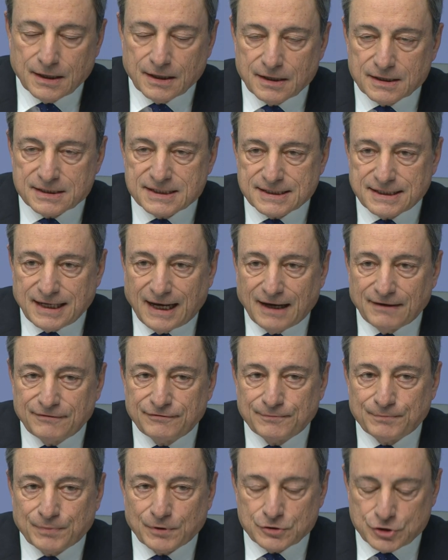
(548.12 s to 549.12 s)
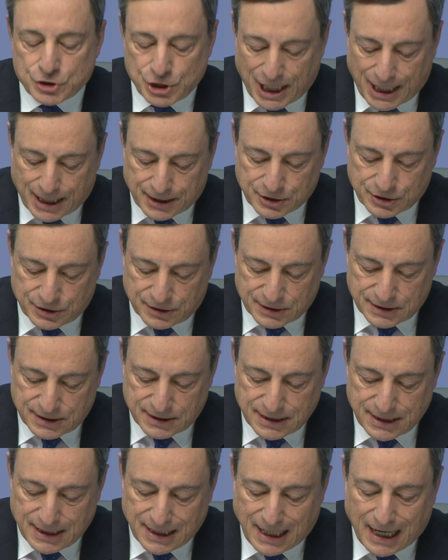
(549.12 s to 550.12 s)
The staff
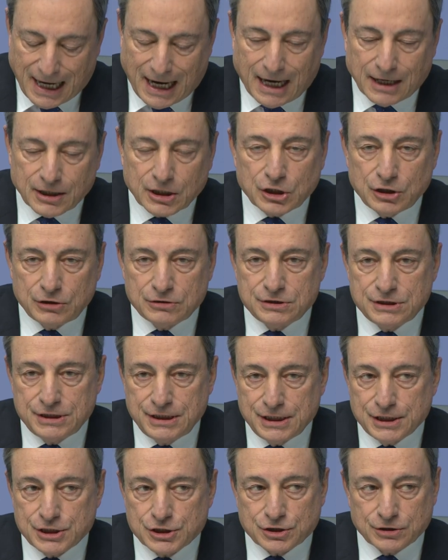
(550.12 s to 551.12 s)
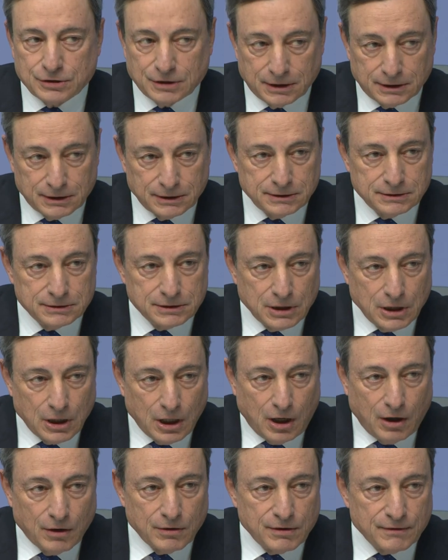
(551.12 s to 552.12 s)
projections are conditional
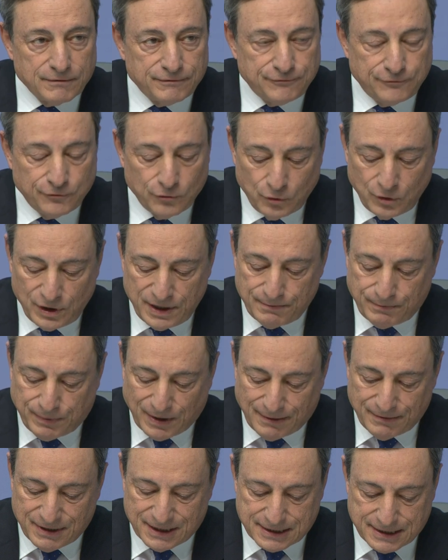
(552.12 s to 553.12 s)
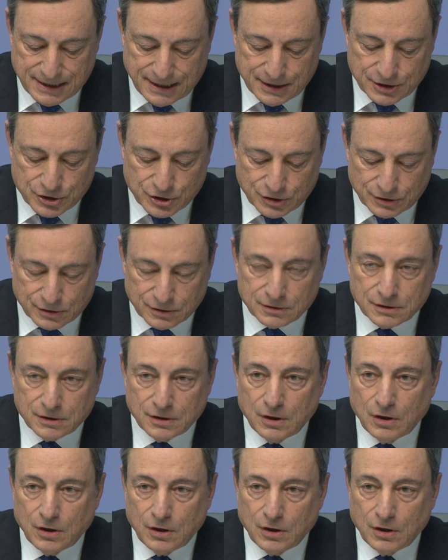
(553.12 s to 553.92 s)
on the full implementation